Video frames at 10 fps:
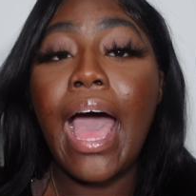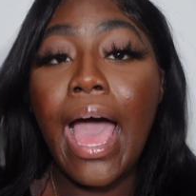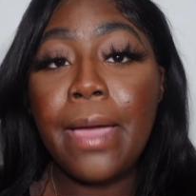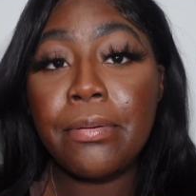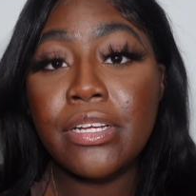
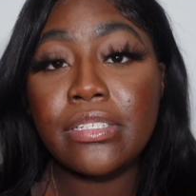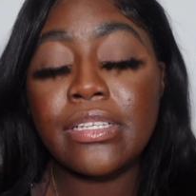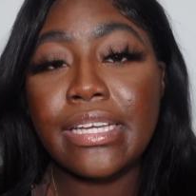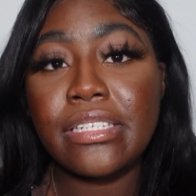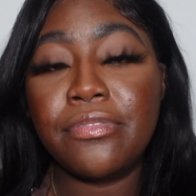I
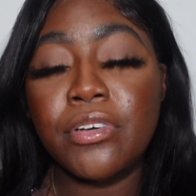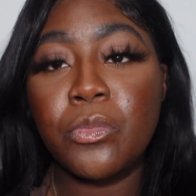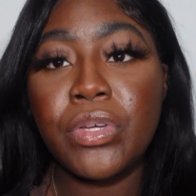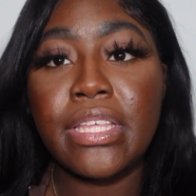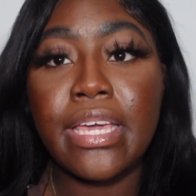personally like to
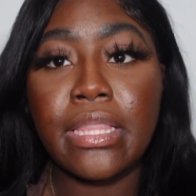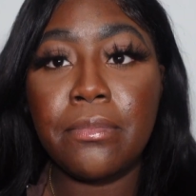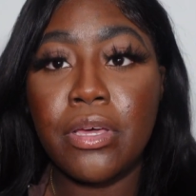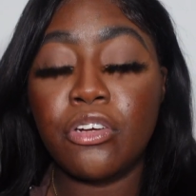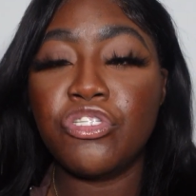film with it in the
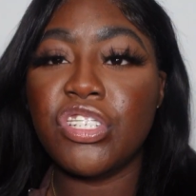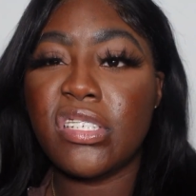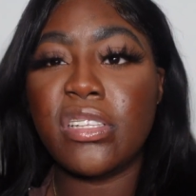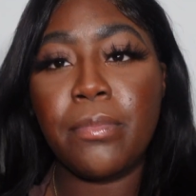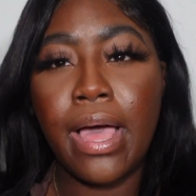middle
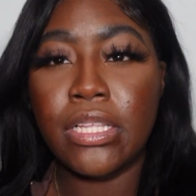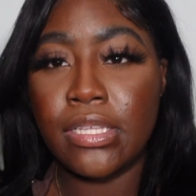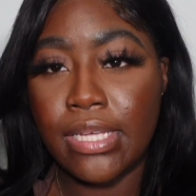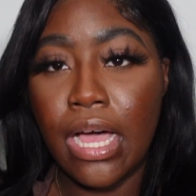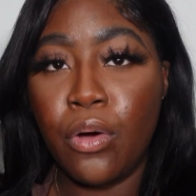just to
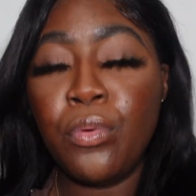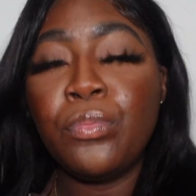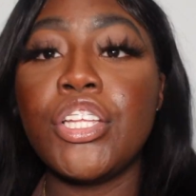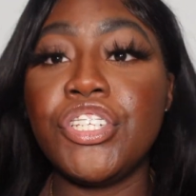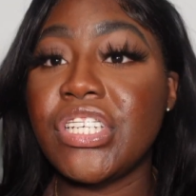balance
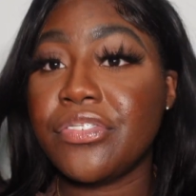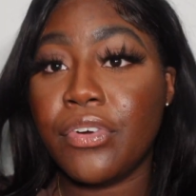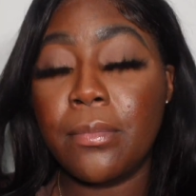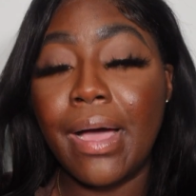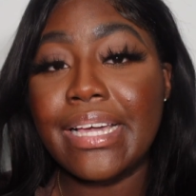out, just
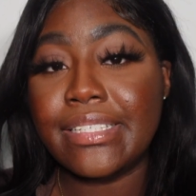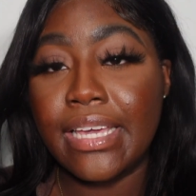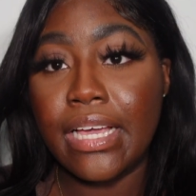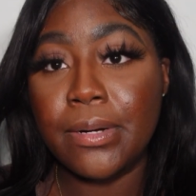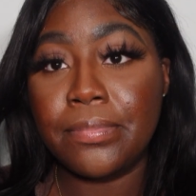for my
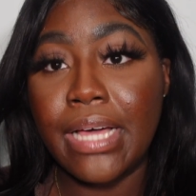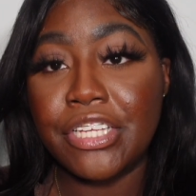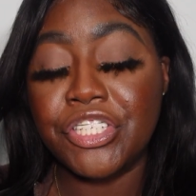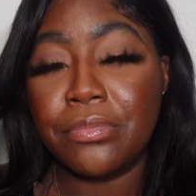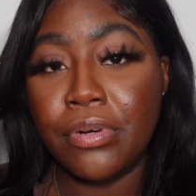skin
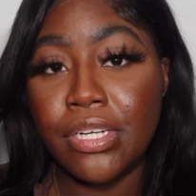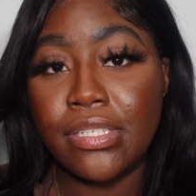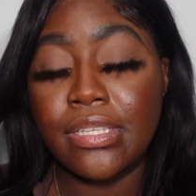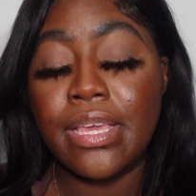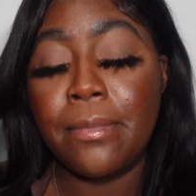complexion
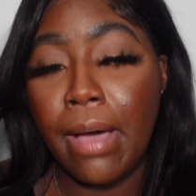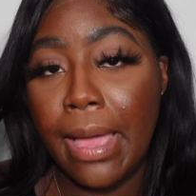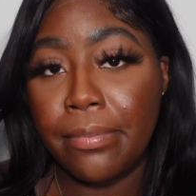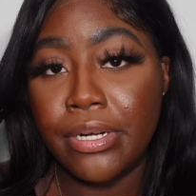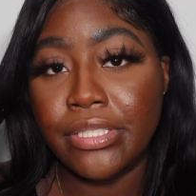personally and
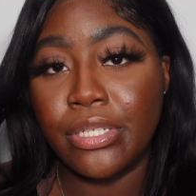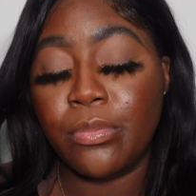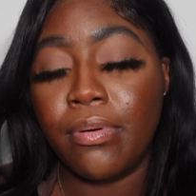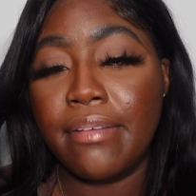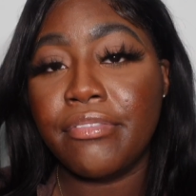my personal
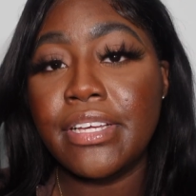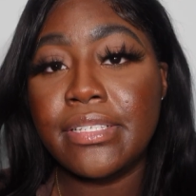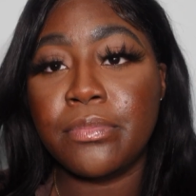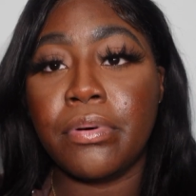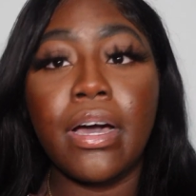
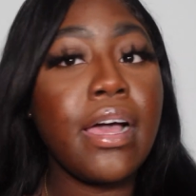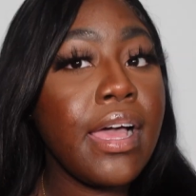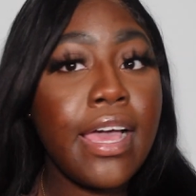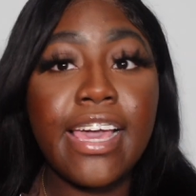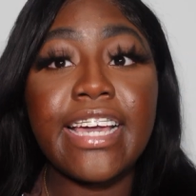preference, but
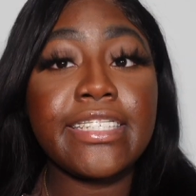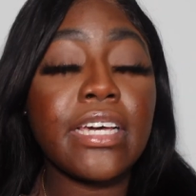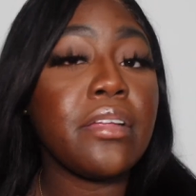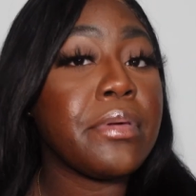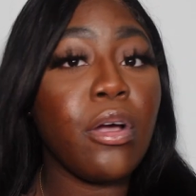it's
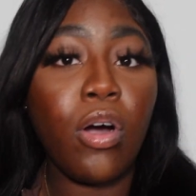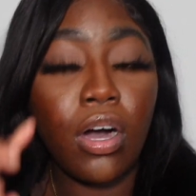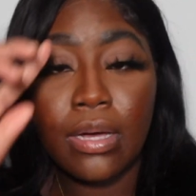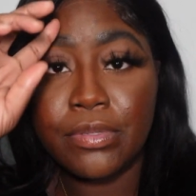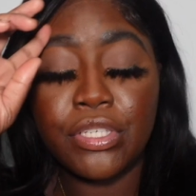gonna be
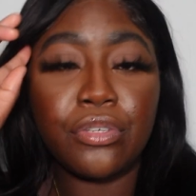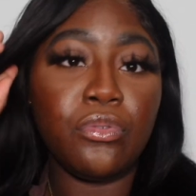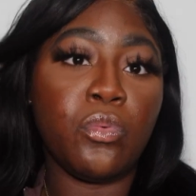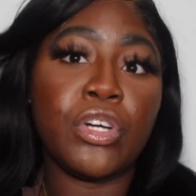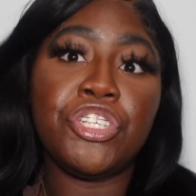all up to
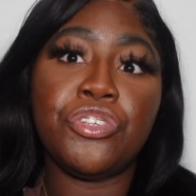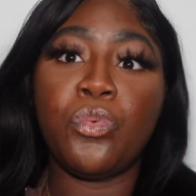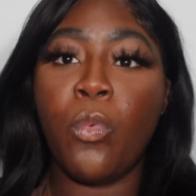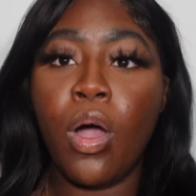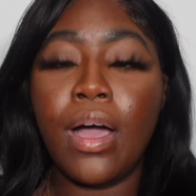you what you
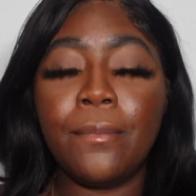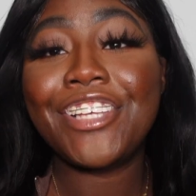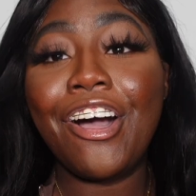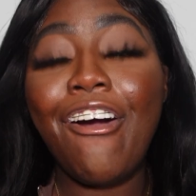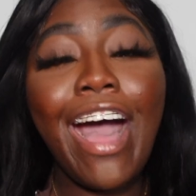want.
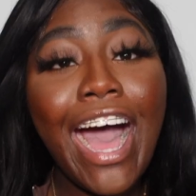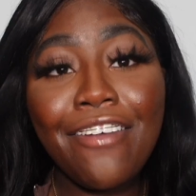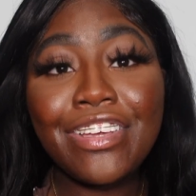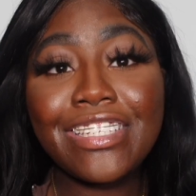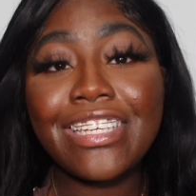So
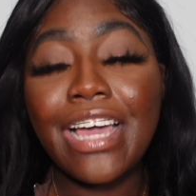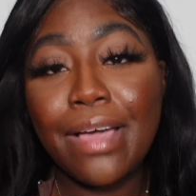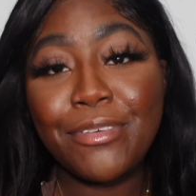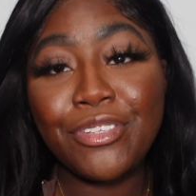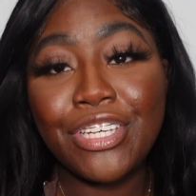obviously
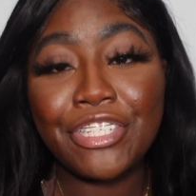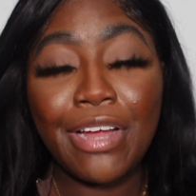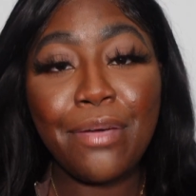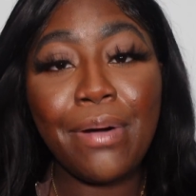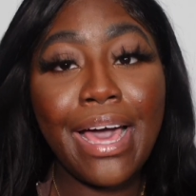I'm using a
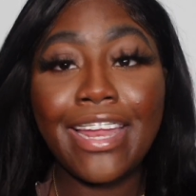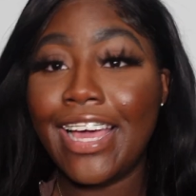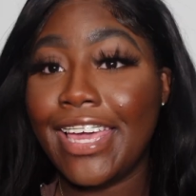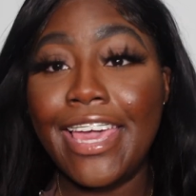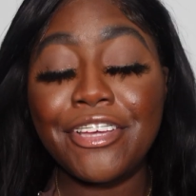tripod and
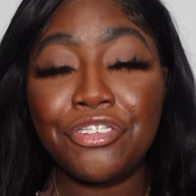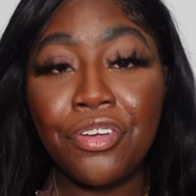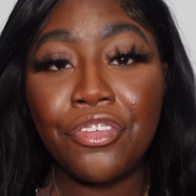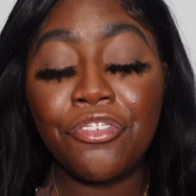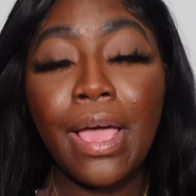I can't show
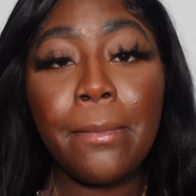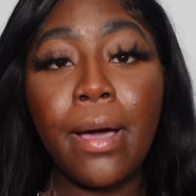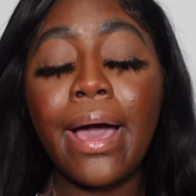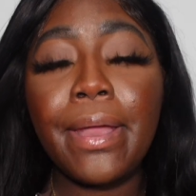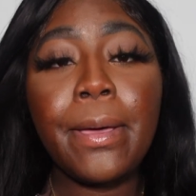you the
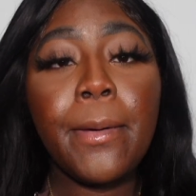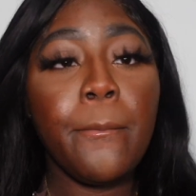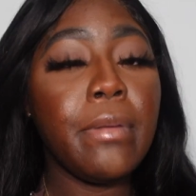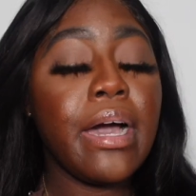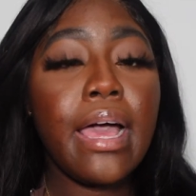tripod,
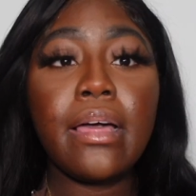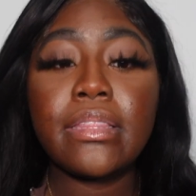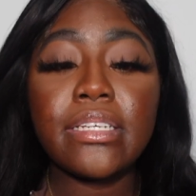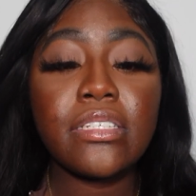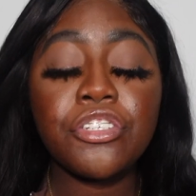but
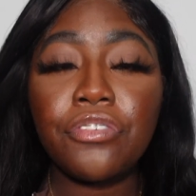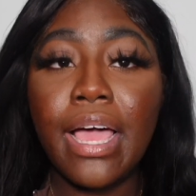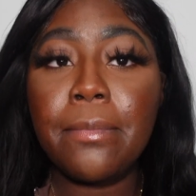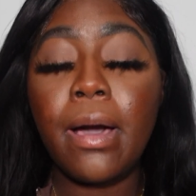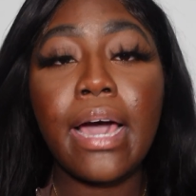this is a
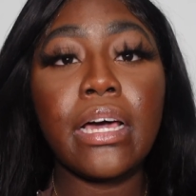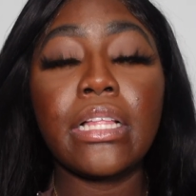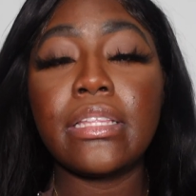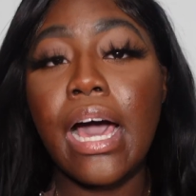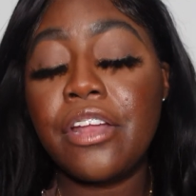tripod a
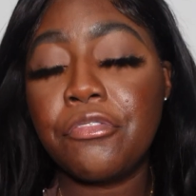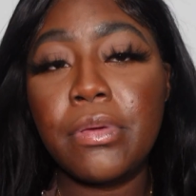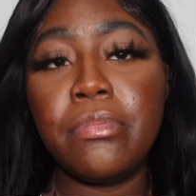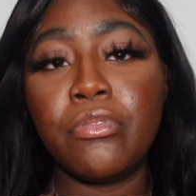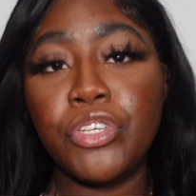lot of
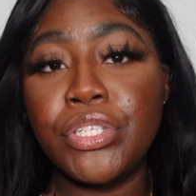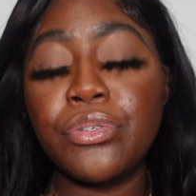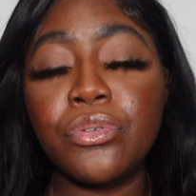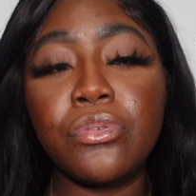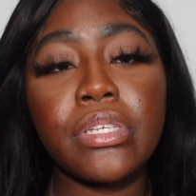people
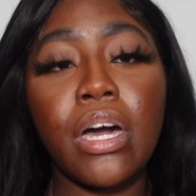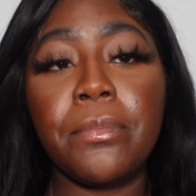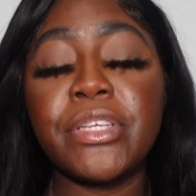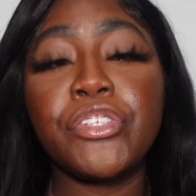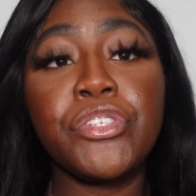use.
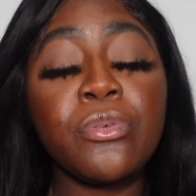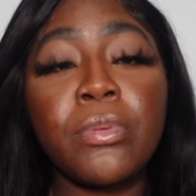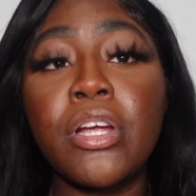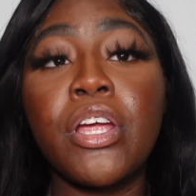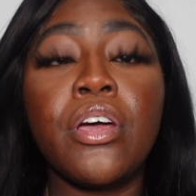It's
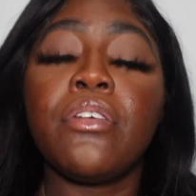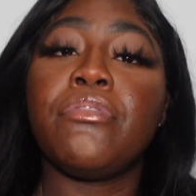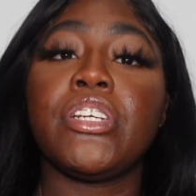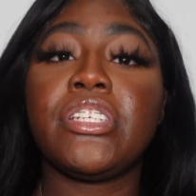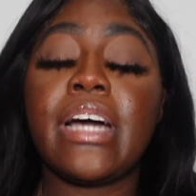super
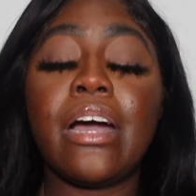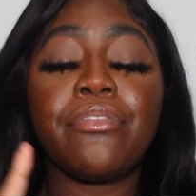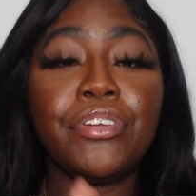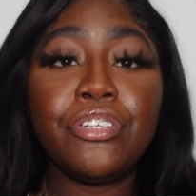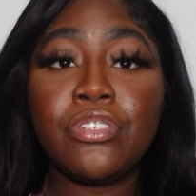versatile
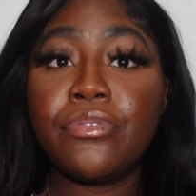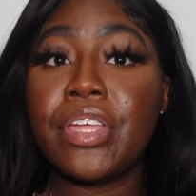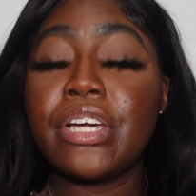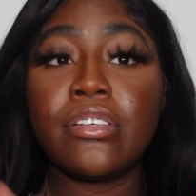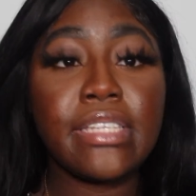for YouTube
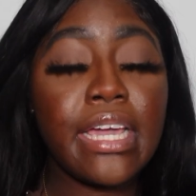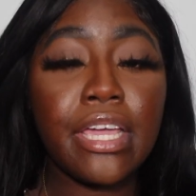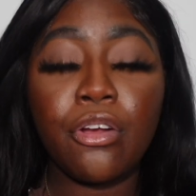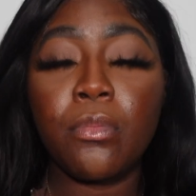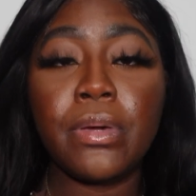videos,
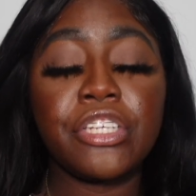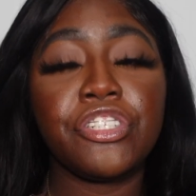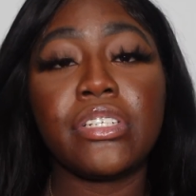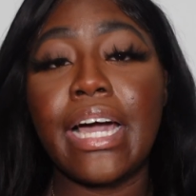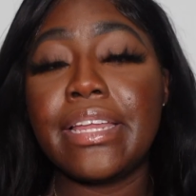taking your own
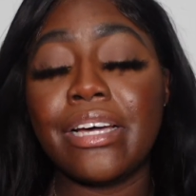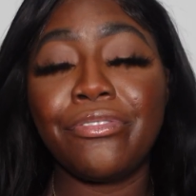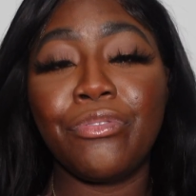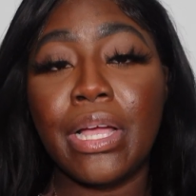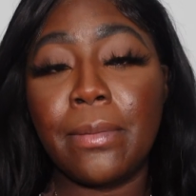pictures. I
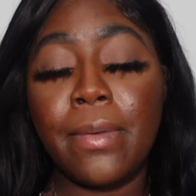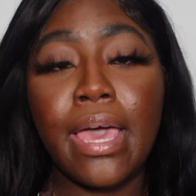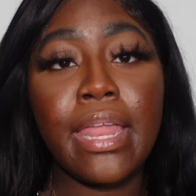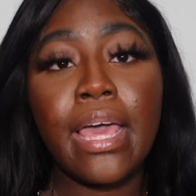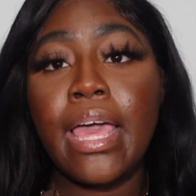definitely
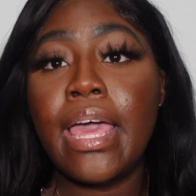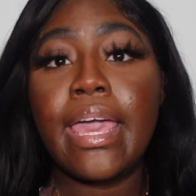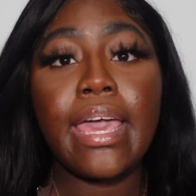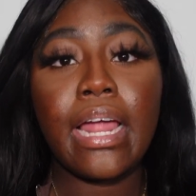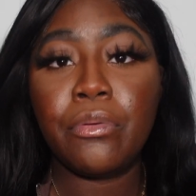recommend,
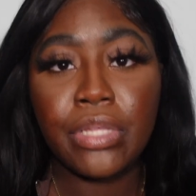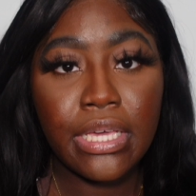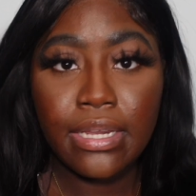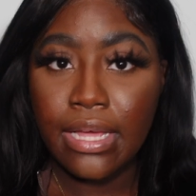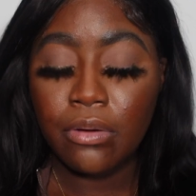and I will
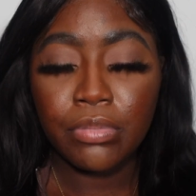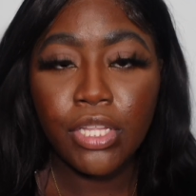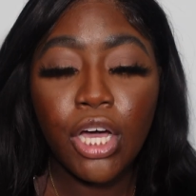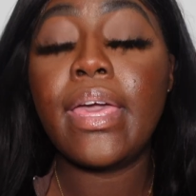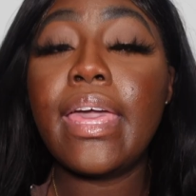link it down below.